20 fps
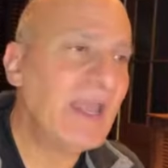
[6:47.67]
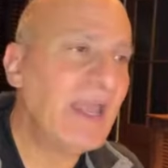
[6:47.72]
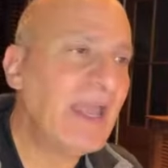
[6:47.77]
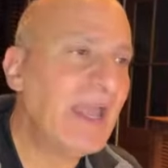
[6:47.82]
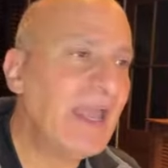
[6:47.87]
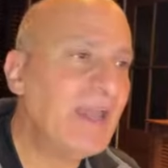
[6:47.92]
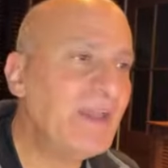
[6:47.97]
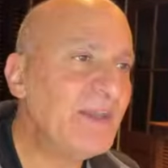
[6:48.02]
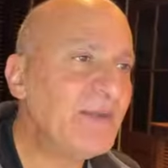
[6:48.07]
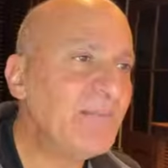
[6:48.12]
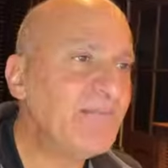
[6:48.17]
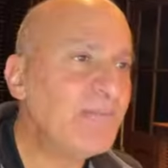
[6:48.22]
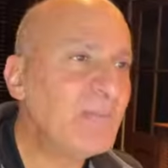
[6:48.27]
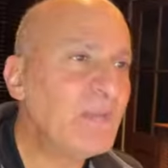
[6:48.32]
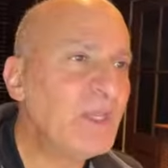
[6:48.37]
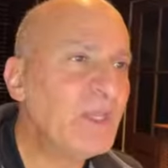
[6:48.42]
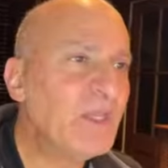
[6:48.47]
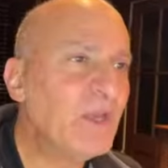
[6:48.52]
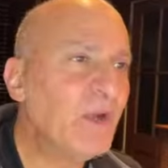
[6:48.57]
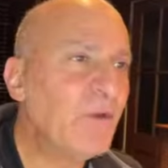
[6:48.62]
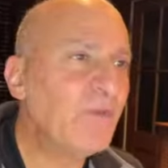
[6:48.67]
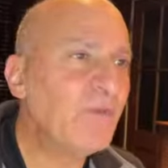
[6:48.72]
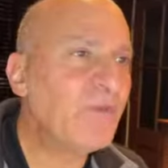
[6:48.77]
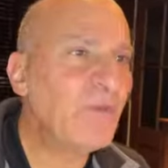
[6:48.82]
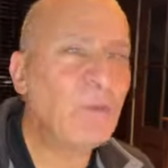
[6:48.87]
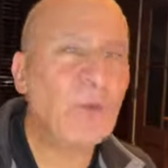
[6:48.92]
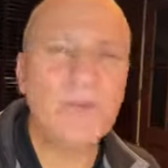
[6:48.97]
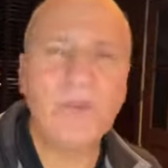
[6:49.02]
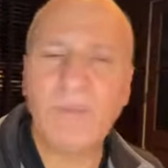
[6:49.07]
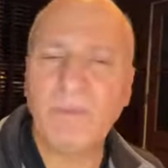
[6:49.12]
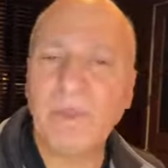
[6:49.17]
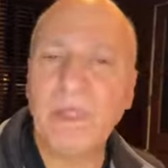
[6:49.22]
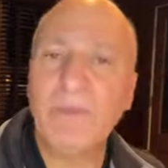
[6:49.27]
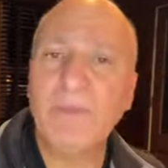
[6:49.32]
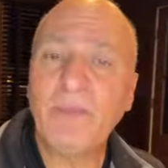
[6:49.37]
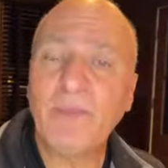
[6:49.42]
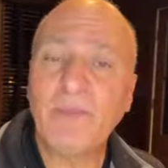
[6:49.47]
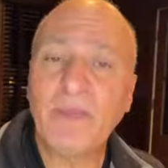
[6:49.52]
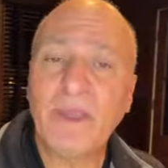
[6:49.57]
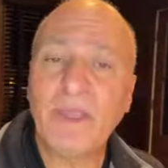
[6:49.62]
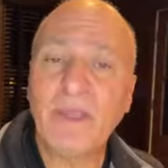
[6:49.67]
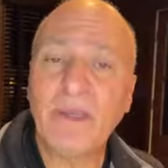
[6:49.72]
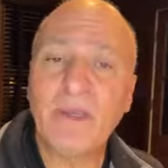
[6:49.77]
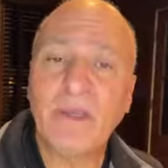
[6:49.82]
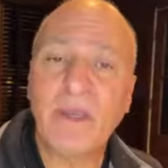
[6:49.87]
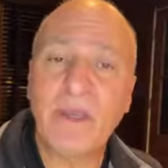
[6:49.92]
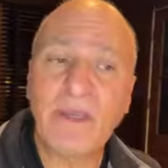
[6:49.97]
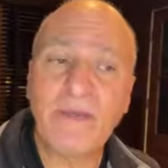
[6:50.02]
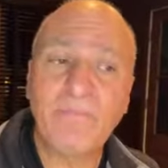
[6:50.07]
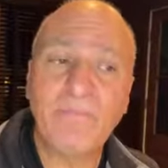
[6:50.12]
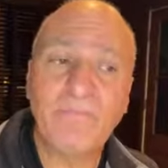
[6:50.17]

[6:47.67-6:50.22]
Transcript: And, you know, from what the people in